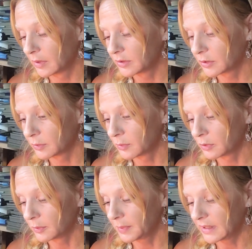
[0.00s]
John
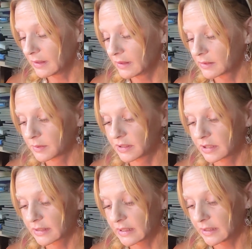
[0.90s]
Maltby, this was
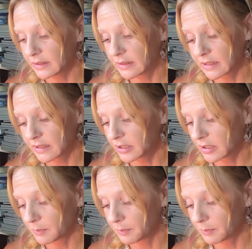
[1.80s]
just a dish,